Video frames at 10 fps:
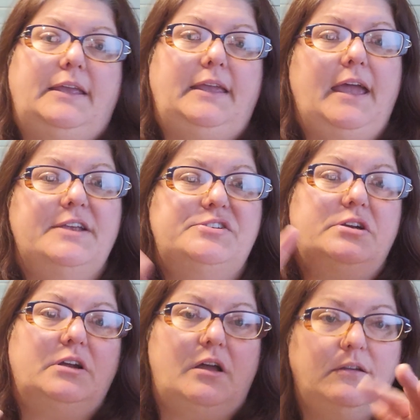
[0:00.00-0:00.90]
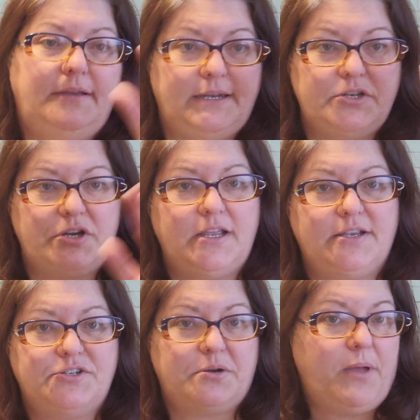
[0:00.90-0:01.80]
yeah, sure, I'll get a drink
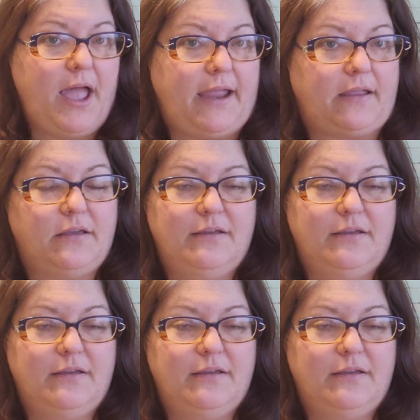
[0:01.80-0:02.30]
because you're buying.